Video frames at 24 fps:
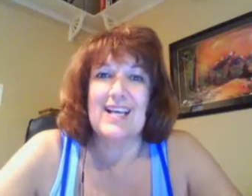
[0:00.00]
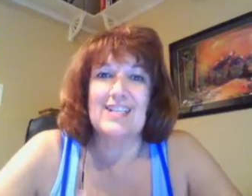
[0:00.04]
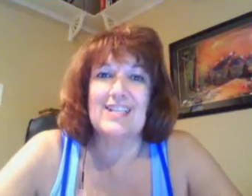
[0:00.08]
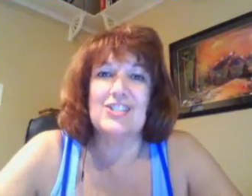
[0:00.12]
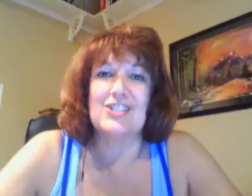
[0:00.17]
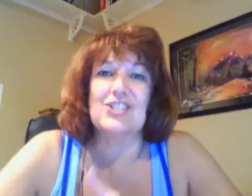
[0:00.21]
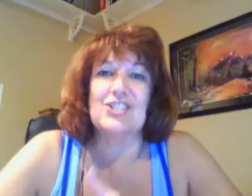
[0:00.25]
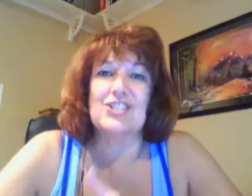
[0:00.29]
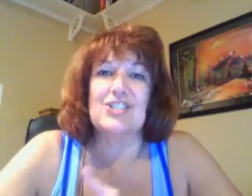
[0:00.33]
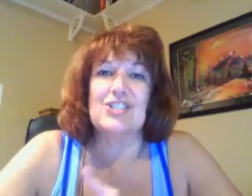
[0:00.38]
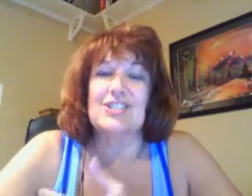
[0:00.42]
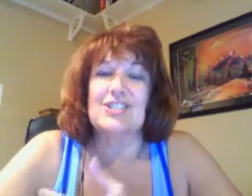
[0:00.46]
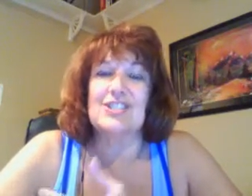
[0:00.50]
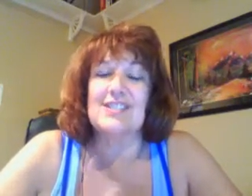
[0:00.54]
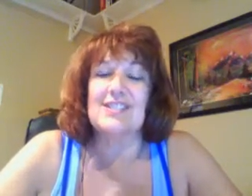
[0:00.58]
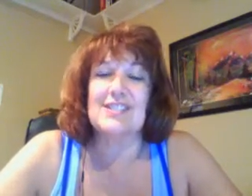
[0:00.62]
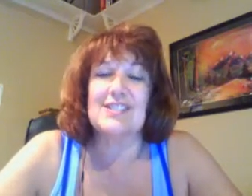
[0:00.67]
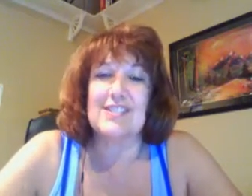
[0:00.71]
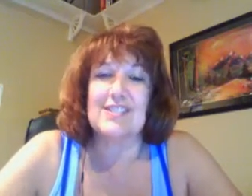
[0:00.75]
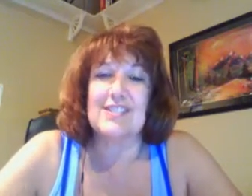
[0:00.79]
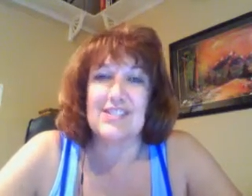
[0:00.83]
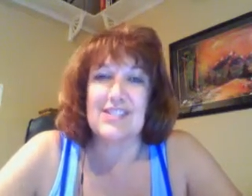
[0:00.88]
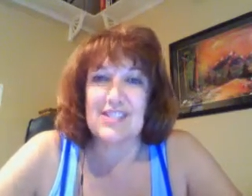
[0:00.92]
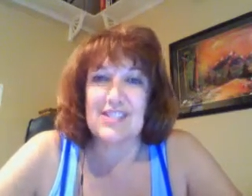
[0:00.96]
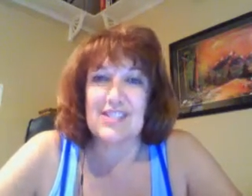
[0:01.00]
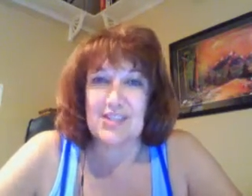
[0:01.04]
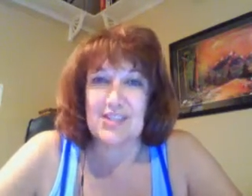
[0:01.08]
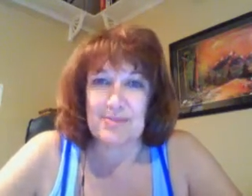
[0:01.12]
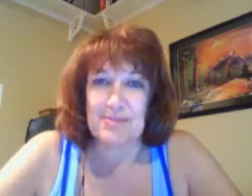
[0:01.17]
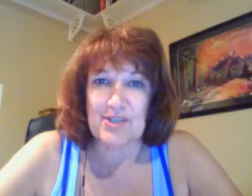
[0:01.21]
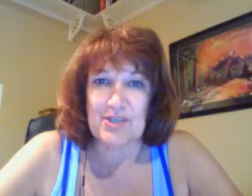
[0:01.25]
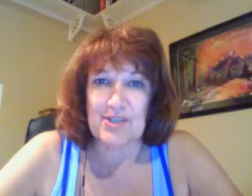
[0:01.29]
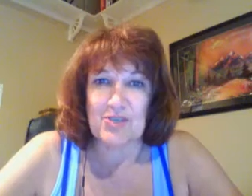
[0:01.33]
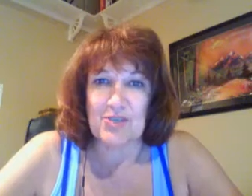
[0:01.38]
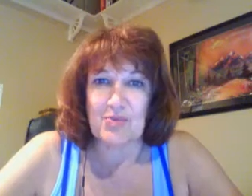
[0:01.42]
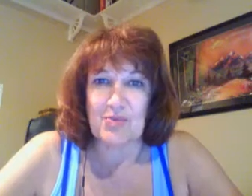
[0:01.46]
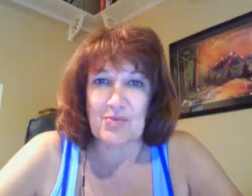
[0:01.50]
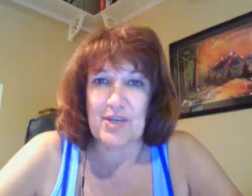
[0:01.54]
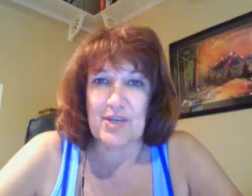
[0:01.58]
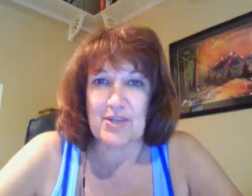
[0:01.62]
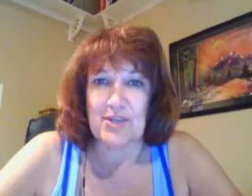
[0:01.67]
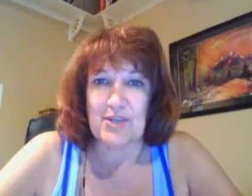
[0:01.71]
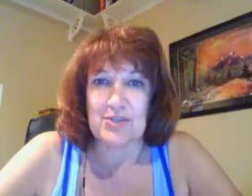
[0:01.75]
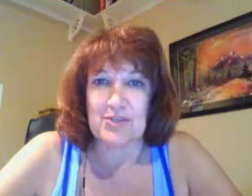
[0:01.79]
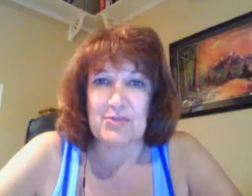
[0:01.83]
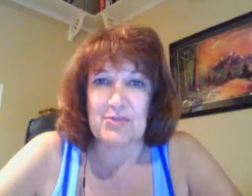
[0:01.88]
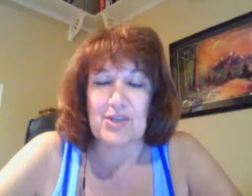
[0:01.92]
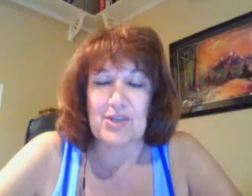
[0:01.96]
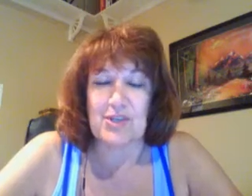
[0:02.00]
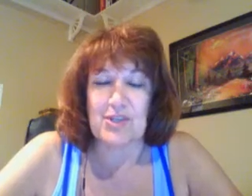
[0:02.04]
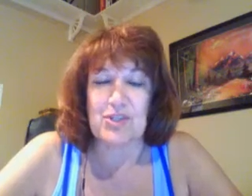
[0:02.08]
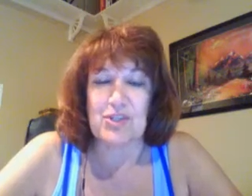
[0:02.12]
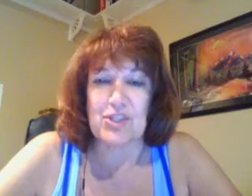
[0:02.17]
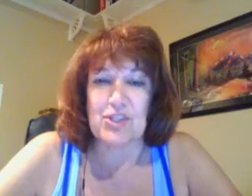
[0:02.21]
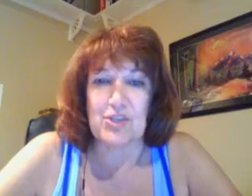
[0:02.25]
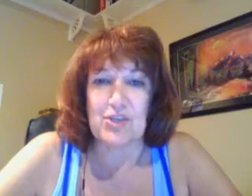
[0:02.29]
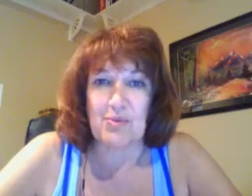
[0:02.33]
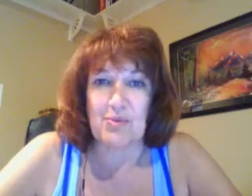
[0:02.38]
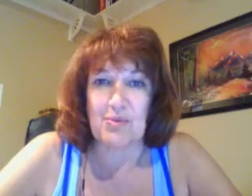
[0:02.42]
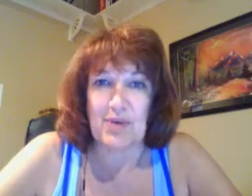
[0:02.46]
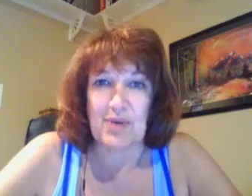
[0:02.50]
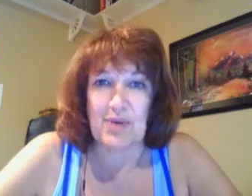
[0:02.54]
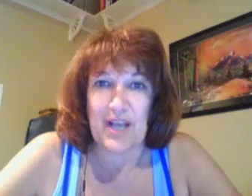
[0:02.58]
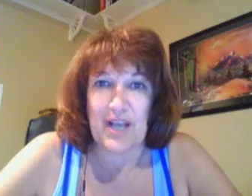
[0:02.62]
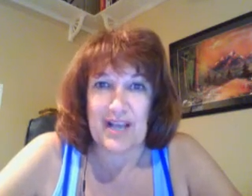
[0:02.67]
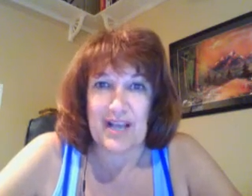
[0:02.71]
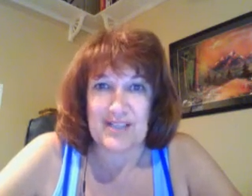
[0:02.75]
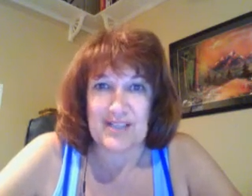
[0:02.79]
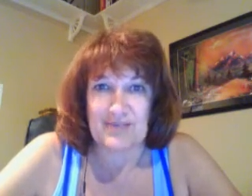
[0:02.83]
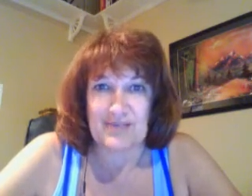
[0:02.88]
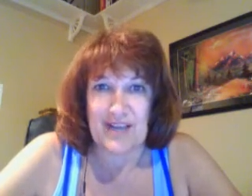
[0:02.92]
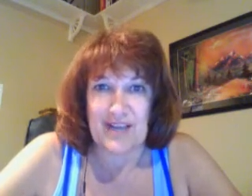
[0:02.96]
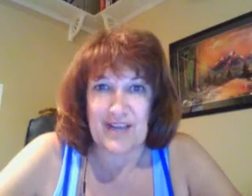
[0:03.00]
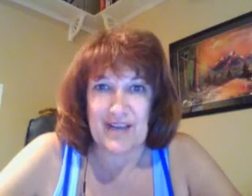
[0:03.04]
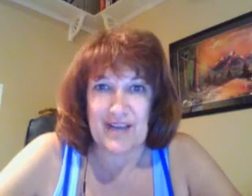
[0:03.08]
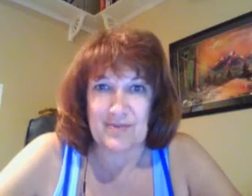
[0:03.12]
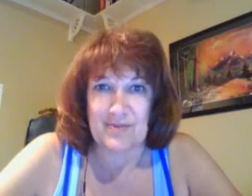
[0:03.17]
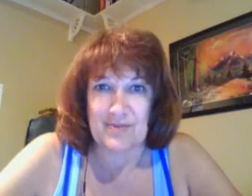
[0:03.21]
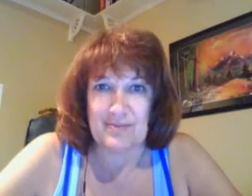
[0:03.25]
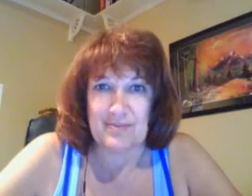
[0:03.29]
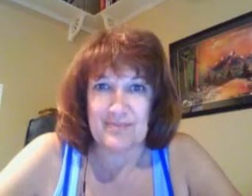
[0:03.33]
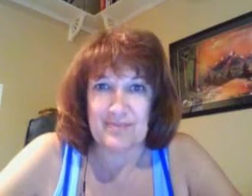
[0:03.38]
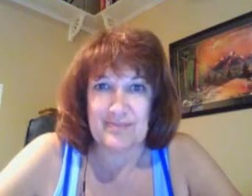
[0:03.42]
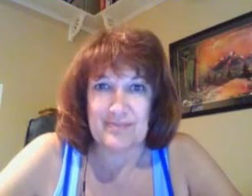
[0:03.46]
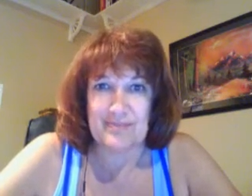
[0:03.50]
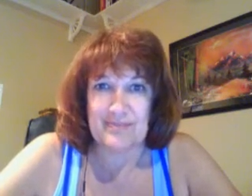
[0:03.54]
just sits and spins your wheels because you don't want to ask for help.